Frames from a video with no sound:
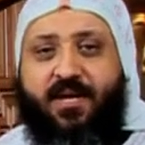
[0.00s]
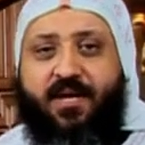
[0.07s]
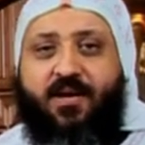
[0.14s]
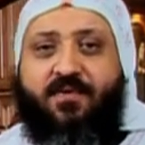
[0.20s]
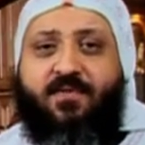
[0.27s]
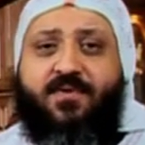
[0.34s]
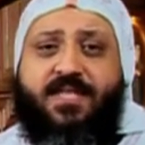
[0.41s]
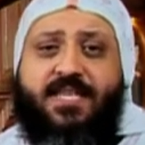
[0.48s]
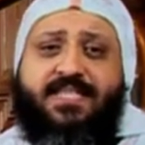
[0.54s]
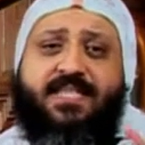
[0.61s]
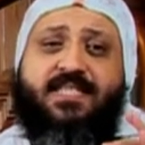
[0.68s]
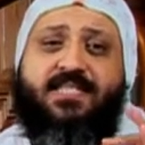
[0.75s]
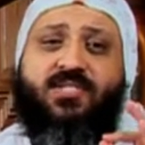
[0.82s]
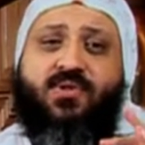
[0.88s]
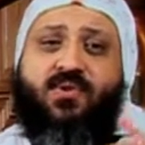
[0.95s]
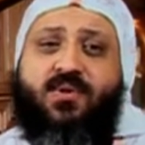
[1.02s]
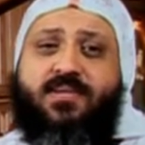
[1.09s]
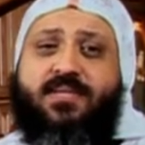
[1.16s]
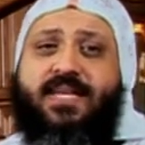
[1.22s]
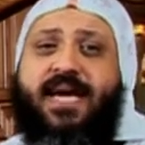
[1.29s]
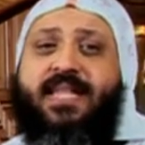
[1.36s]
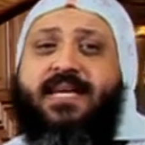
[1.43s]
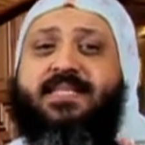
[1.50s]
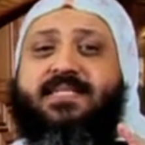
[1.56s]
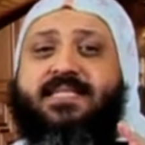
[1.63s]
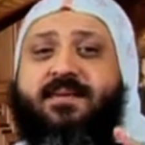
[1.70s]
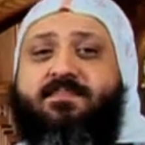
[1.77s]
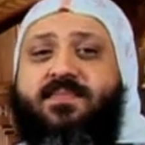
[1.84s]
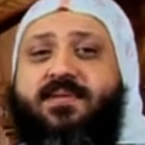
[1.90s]
For this is good and
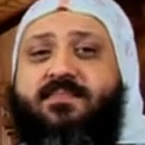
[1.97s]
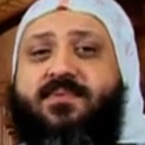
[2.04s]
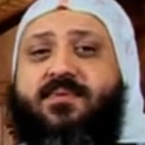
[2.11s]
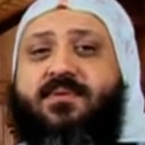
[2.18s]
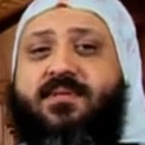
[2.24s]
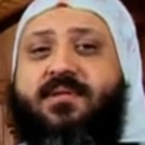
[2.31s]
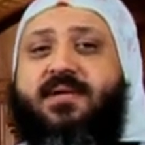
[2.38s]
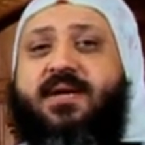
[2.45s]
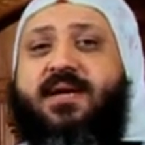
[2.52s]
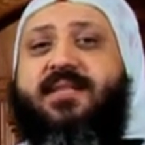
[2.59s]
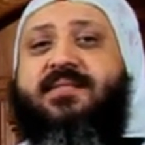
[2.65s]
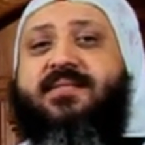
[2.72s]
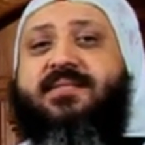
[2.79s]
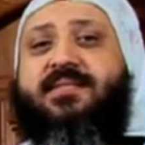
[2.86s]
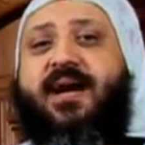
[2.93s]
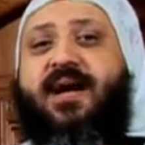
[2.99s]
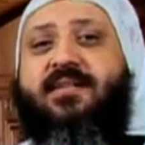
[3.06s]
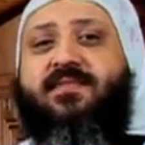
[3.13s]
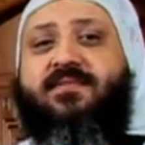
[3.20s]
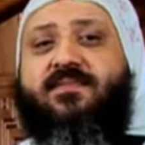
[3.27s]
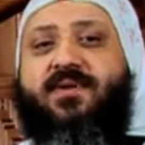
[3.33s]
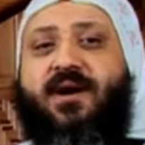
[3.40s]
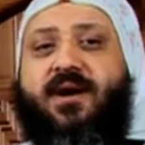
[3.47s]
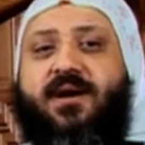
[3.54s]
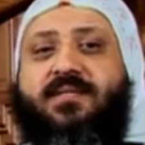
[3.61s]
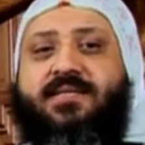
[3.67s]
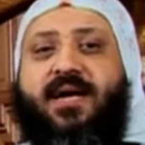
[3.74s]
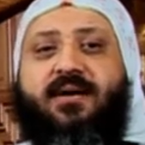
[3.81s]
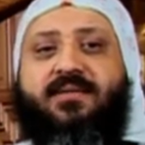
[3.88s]
acceptable in the sight of
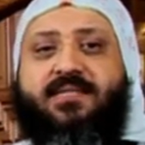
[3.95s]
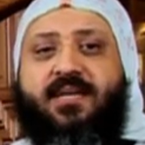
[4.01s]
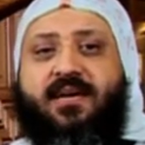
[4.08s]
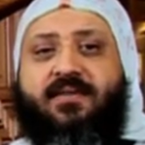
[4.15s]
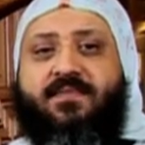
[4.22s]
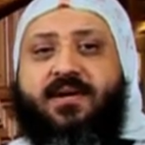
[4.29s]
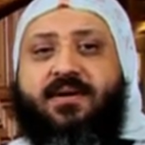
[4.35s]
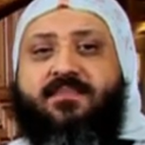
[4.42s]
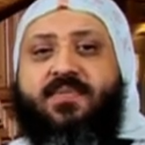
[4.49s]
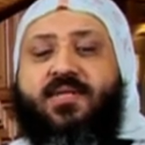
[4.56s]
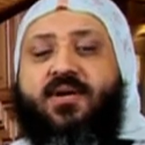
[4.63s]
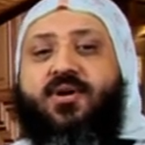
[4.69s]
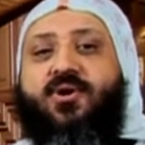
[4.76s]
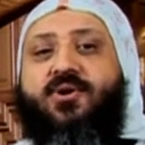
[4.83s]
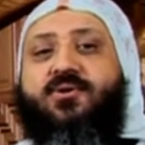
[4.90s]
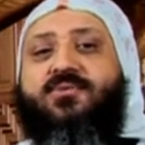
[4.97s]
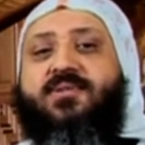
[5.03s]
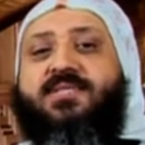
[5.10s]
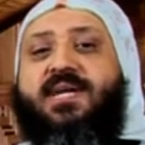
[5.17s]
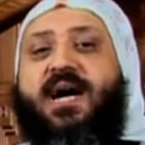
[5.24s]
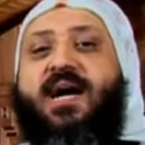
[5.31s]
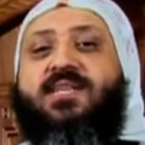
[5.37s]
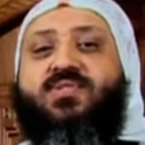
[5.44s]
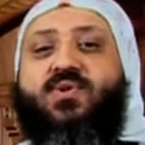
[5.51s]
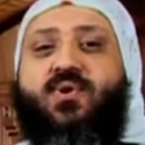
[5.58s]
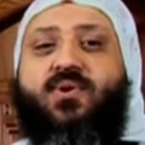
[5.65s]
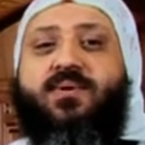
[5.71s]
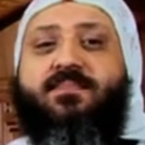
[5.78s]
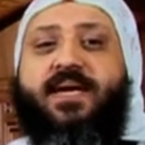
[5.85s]
God, our Savior, who desires
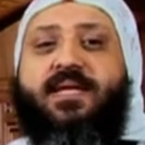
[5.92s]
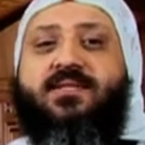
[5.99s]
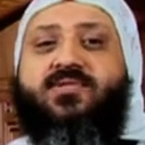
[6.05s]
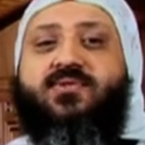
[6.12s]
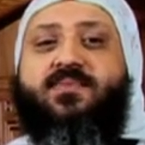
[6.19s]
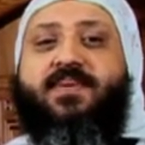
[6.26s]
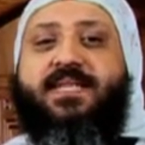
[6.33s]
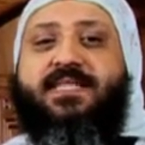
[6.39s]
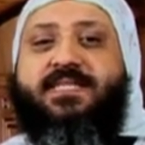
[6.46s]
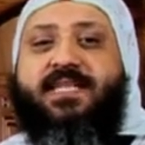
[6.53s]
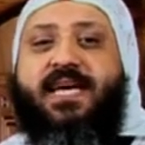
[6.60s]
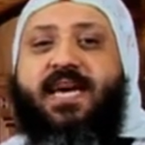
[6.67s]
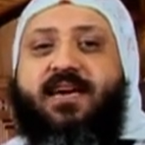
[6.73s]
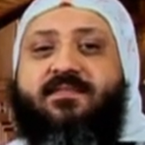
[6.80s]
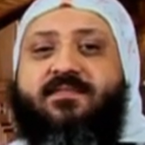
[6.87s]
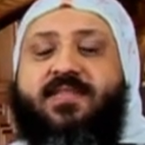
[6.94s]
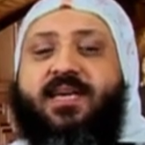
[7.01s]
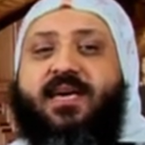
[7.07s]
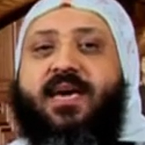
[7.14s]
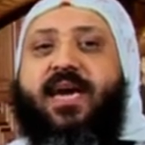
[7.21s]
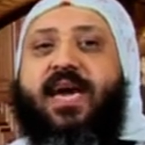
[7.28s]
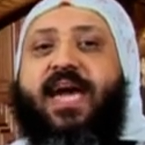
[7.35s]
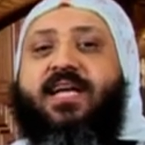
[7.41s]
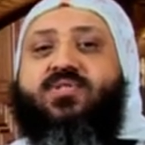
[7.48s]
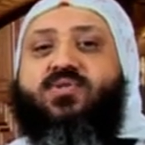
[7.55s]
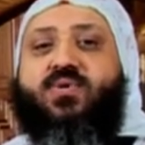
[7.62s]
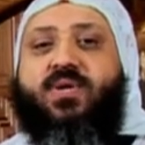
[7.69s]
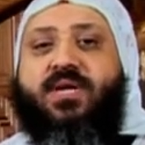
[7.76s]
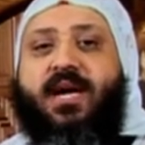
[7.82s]
all men to be saved
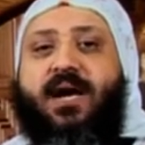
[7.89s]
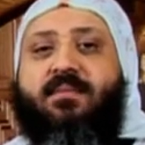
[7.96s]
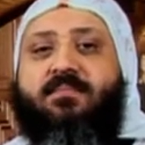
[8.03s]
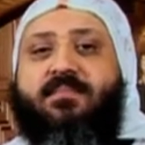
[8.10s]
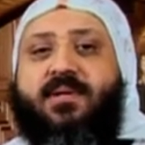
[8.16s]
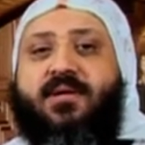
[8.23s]
and to come